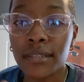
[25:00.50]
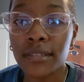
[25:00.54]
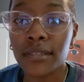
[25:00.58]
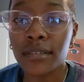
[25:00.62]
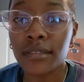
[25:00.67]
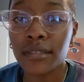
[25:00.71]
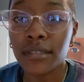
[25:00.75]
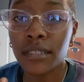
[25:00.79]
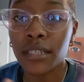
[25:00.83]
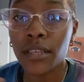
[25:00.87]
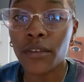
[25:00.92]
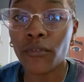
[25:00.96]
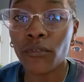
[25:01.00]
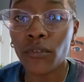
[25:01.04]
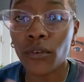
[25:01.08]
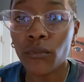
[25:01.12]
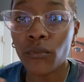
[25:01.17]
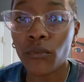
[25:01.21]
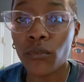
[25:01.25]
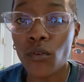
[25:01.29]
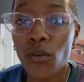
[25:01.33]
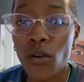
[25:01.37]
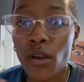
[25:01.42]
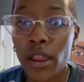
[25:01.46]
looks different
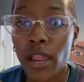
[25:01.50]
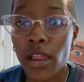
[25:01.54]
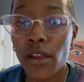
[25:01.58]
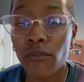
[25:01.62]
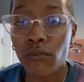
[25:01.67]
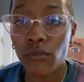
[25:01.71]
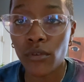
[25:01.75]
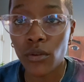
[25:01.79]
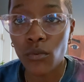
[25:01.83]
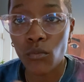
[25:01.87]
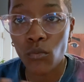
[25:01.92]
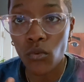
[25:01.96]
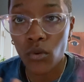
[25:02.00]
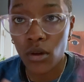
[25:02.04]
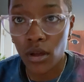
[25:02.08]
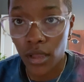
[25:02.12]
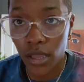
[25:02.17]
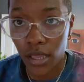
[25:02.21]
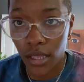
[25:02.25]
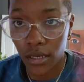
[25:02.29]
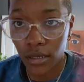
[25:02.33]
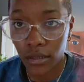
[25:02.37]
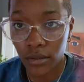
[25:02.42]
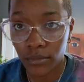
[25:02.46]
for
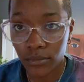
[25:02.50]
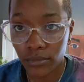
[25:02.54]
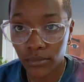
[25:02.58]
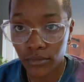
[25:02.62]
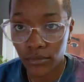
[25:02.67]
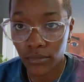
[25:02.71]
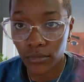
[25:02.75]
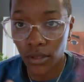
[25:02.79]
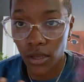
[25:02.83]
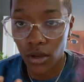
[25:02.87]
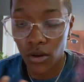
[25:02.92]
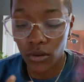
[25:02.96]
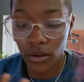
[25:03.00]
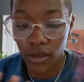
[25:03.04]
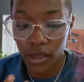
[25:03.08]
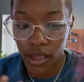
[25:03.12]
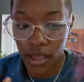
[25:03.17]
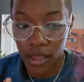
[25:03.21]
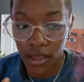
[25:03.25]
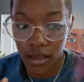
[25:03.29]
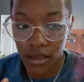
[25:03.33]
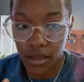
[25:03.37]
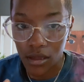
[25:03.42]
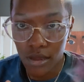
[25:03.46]
everyone.
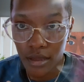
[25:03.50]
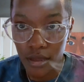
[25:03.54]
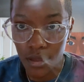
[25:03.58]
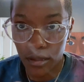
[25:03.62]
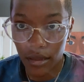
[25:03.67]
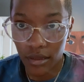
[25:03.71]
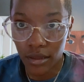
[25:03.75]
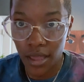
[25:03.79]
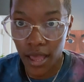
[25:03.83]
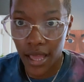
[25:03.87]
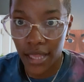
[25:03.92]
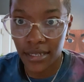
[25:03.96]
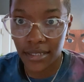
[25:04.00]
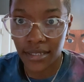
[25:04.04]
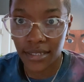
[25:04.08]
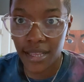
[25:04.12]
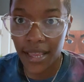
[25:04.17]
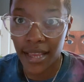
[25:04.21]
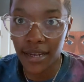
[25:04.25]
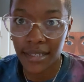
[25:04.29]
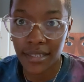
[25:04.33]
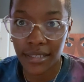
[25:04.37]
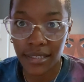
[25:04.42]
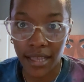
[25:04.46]
Okay? I just
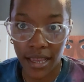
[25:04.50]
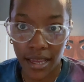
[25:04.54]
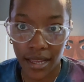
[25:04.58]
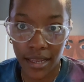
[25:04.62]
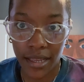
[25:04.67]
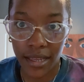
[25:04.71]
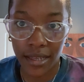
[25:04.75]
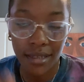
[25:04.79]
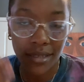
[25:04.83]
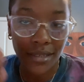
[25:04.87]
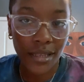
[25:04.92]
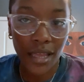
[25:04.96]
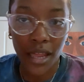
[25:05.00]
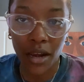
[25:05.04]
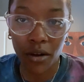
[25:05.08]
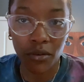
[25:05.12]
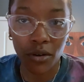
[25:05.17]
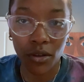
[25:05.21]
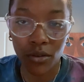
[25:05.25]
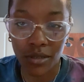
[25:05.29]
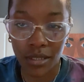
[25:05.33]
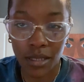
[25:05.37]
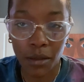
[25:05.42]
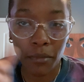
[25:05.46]
had to say that because I don't
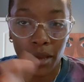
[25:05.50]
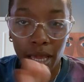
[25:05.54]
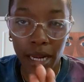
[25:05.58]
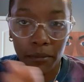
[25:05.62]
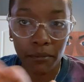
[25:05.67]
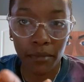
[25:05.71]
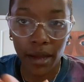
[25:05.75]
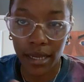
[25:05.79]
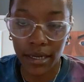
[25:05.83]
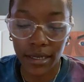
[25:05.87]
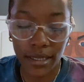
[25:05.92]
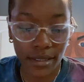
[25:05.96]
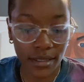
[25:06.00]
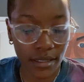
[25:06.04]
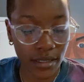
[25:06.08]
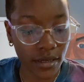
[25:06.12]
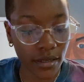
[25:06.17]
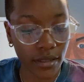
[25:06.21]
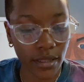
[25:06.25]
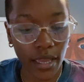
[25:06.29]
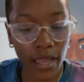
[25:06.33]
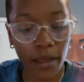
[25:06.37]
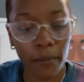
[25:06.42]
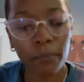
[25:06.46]
know, somebody might need to
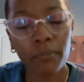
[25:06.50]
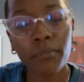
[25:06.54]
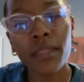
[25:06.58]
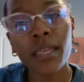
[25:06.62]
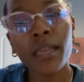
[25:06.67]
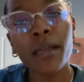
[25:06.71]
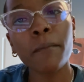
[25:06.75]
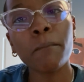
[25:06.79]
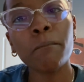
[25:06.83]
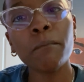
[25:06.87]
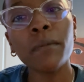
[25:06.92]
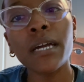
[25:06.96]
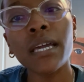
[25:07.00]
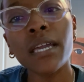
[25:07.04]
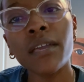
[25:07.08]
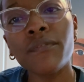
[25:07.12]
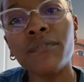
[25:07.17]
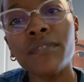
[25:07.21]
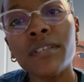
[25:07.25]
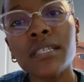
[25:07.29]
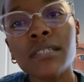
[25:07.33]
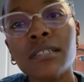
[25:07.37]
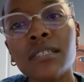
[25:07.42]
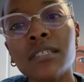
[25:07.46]
hear that. But
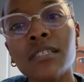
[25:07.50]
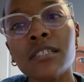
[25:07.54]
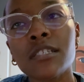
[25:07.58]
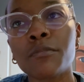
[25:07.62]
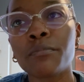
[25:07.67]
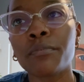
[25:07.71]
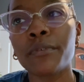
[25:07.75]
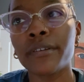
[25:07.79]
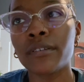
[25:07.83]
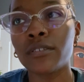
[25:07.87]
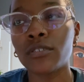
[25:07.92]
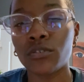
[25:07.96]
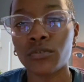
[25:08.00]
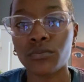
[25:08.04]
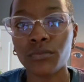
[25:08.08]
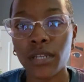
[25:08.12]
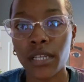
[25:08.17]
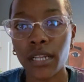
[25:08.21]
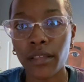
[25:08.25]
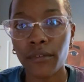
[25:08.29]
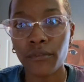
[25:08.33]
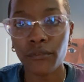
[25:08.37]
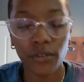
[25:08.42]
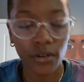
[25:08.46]
if this is a spiritual
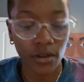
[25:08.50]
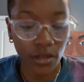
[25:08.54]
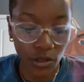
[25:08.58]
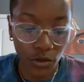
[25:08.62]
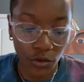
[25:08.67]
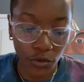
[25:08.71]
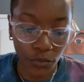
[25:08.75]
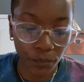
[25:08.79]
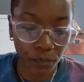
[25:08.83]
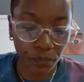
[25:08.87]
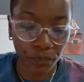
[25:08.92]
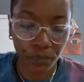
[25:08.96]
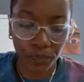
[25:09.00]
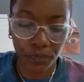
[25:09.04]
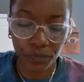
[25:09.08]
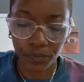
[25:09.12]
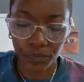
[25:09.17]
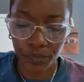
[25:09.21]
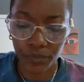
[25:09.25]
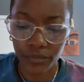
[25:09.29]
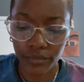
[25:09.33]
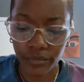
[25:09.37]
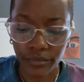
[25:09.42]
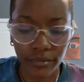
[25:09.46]
reading for you,
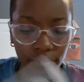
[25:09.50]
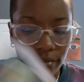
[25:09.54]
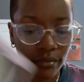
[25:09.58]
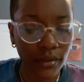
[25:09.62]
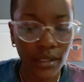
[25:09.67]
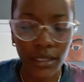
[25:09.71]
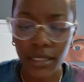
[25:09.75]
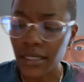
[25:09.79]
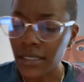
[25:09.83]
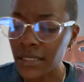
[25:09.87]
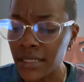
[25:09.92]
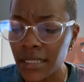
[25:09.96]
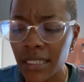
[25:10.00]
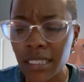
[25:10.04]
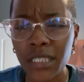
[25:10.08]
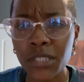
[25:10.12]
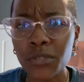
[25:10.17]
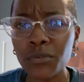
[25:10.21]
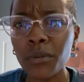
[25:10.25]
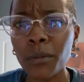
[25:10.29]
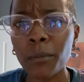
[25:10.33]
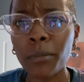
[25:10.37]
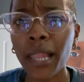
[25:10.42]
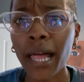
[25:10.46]
just
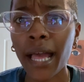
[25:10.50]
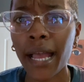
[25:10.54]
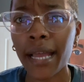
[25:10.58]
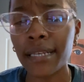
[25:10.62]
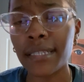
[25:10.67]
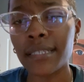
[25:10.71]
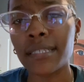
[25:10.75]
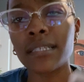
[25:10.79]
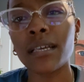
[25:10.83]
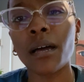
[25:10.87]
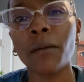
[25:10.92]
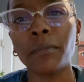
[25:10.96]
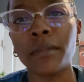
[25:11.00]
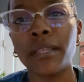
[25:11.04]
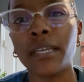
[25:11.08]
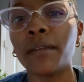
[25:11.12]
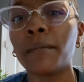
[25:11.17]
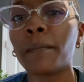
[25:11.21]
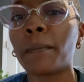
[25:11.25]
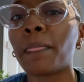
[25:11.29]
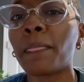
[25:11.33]
to apply it to something,